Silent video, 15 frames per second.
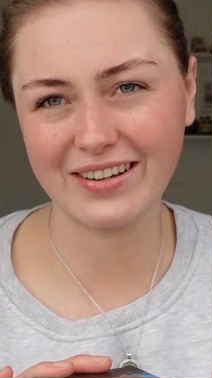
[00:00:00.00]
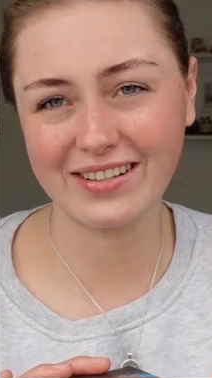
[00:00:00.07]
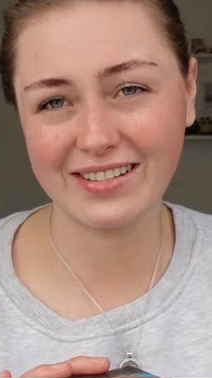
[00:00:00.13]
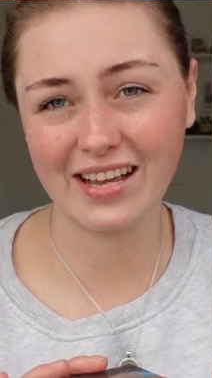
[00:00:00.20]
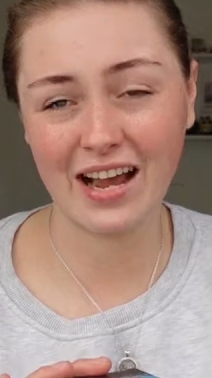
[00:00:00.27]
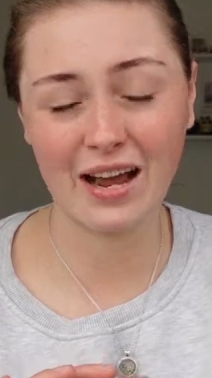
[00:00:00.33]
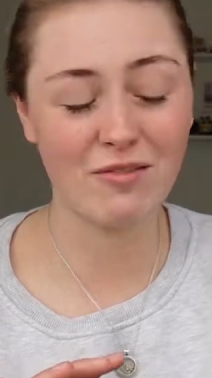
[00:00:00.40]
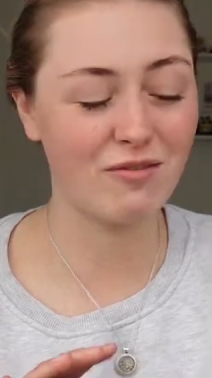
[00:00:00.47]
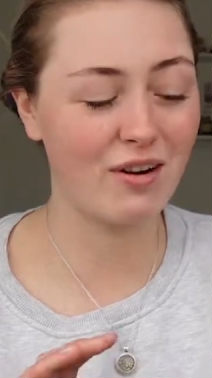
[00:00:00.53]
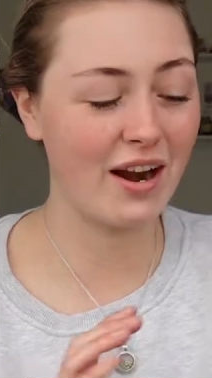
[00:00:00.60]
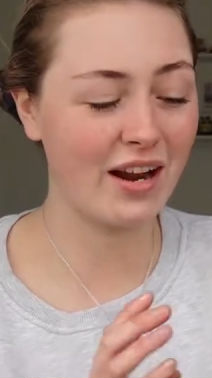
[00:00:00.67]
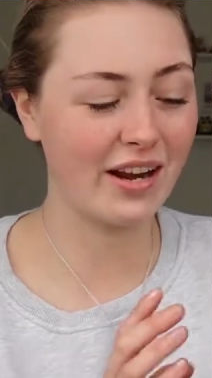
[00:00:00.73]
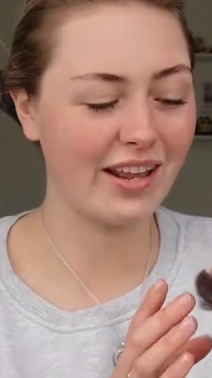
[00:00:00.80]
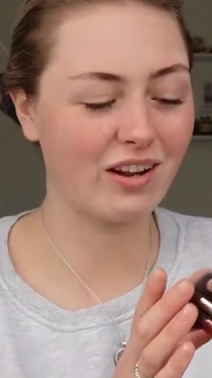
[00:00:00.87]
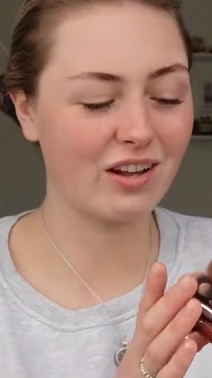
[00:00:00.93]
I was like, I
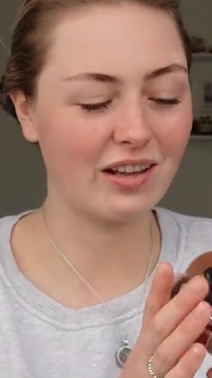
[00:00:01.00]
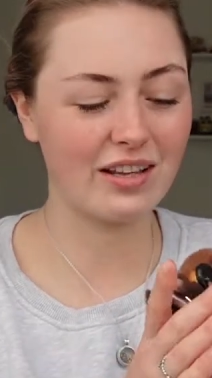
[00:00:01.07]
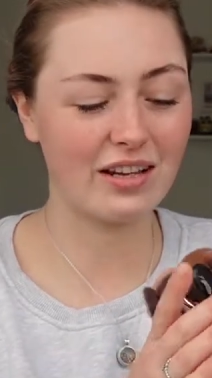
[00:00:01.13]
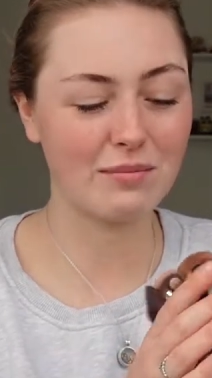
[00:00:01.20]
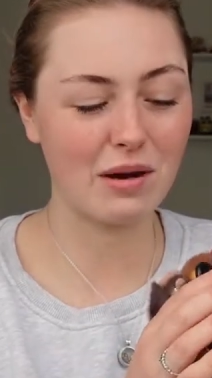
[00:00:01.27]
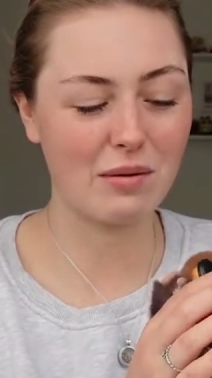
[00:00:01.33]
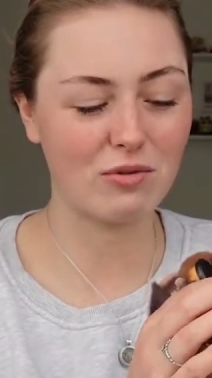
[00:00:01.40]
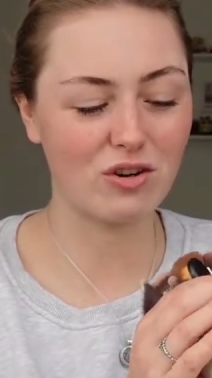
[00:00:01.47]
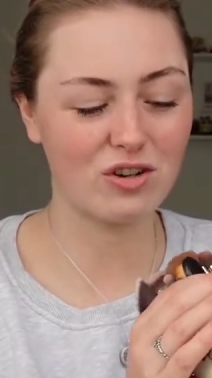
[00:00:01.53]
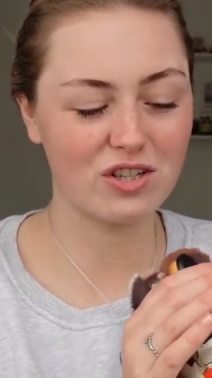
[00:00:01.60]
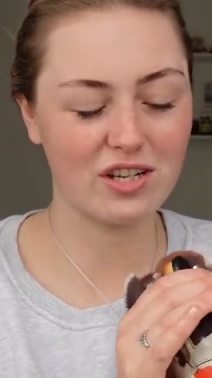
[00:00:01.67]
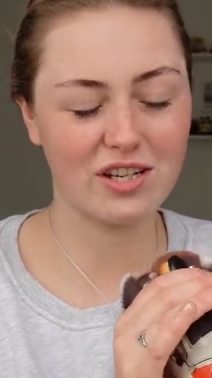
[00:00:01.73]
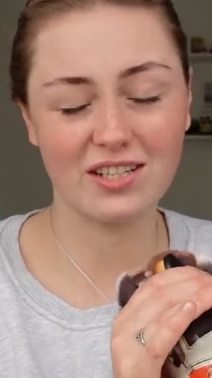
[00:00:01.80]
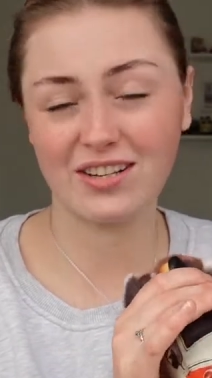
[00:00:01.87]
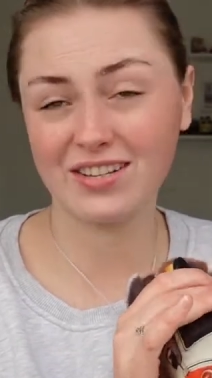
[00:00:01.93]
rarely clean my
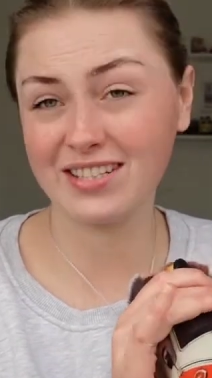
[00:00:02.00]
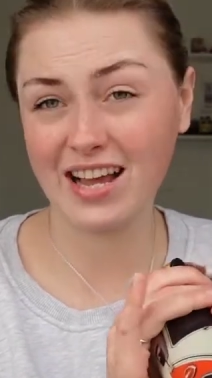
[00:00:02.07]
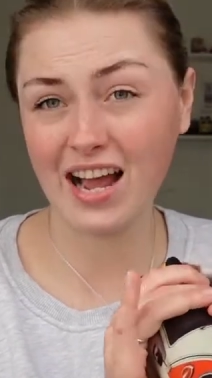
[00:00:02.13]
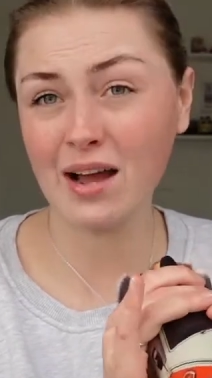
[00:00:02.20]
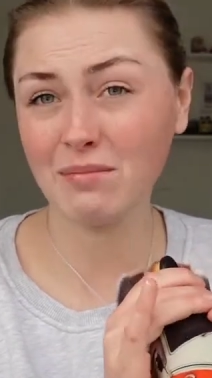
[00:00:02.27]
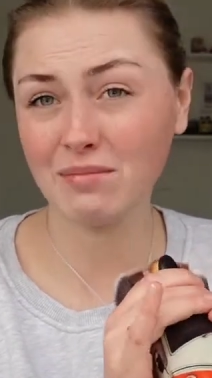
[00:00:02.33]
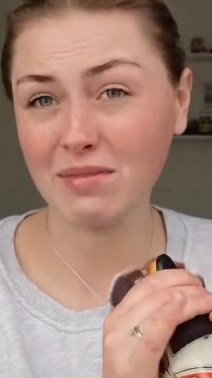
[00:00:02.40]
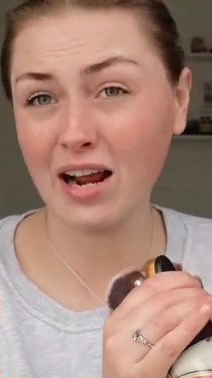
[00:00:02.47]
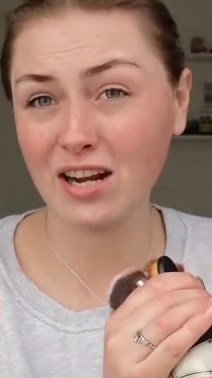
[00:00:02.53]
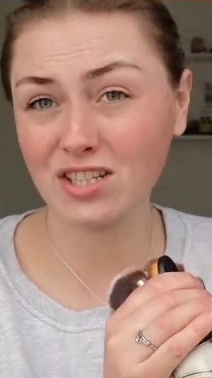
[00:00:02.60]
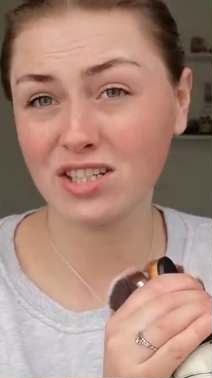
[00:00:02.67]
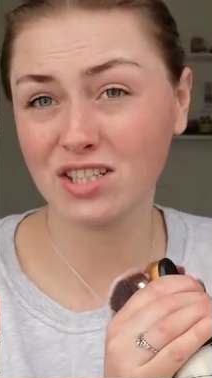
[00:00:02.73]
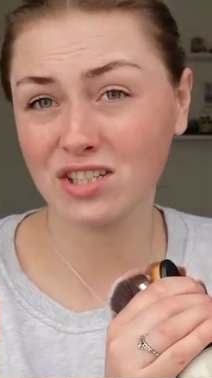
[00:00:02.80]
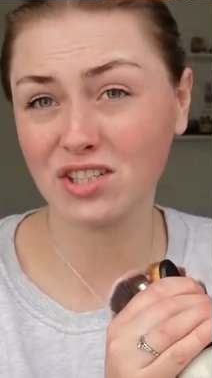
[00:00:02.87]
brushes, and I was like, I'm actually